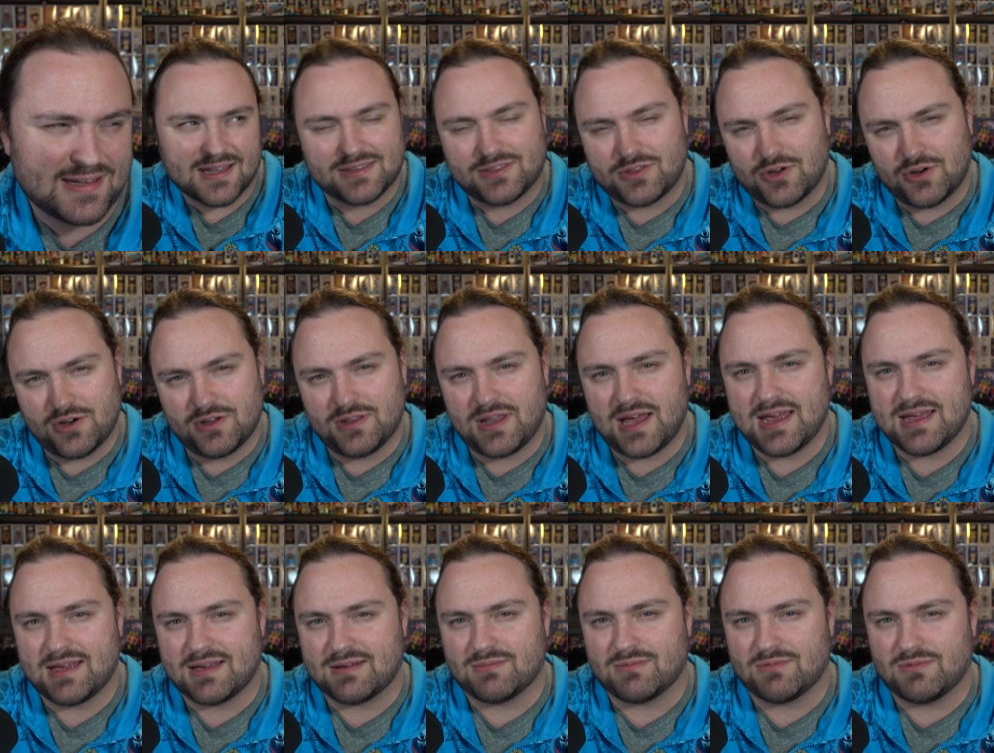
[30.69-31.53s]
Like they're
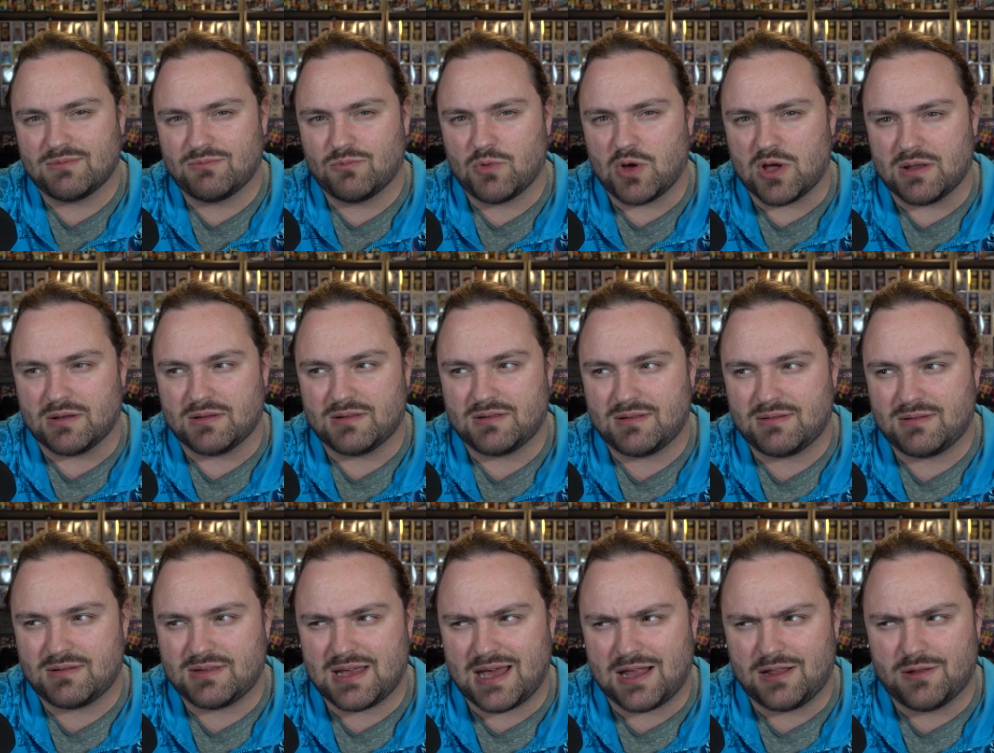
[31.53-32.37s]
like what
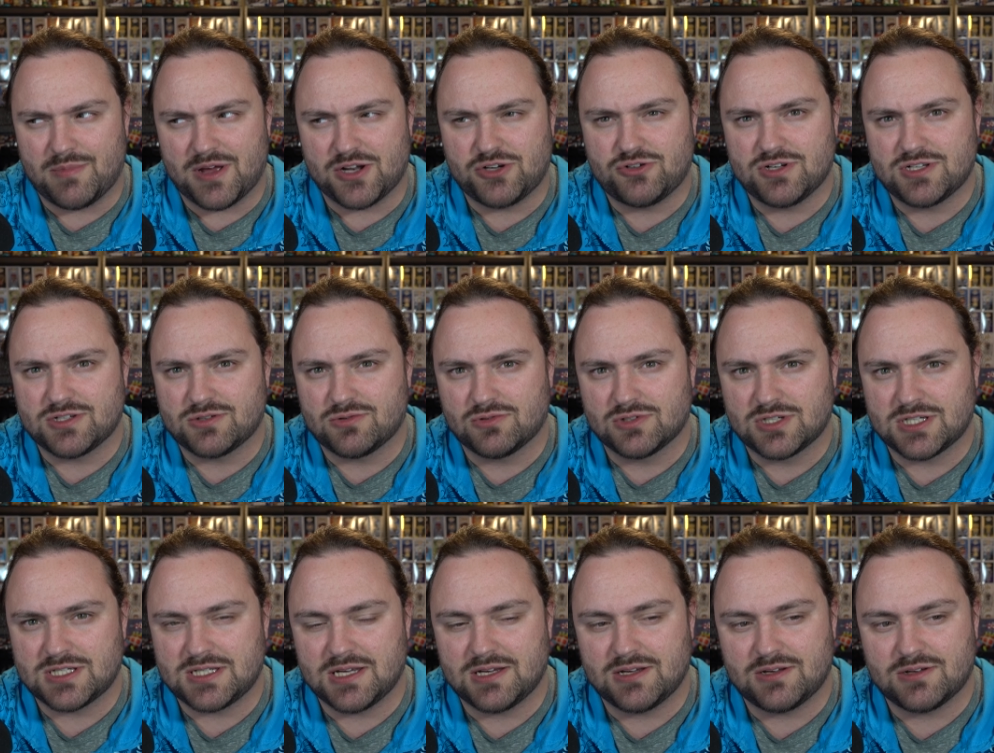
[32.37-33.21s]
elementary school
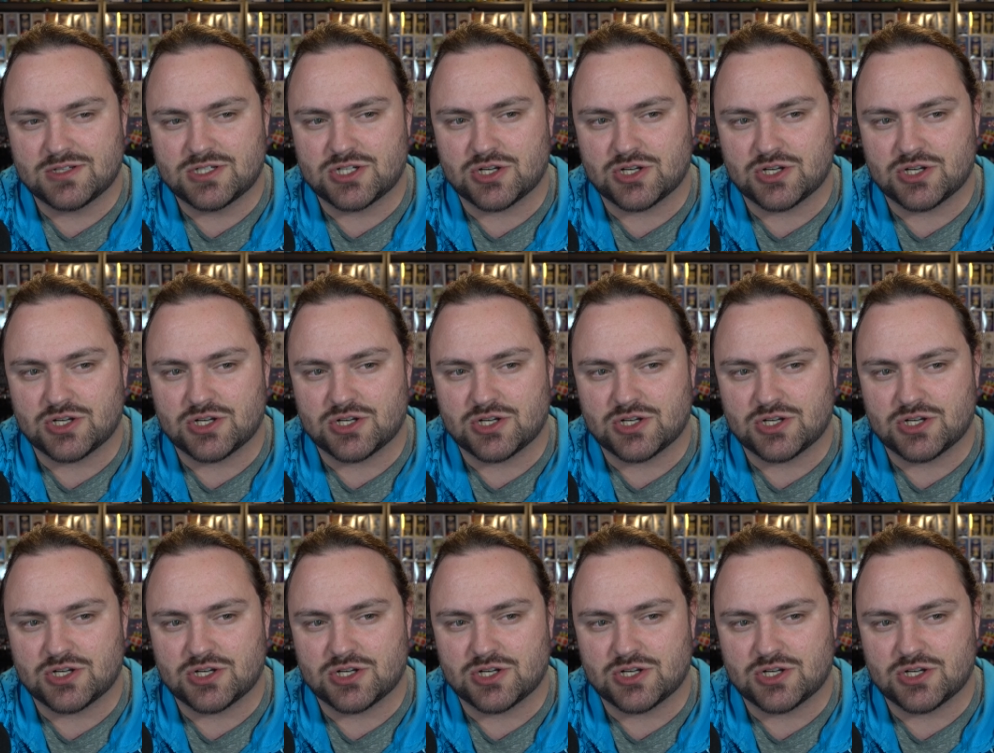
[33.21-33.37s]
still,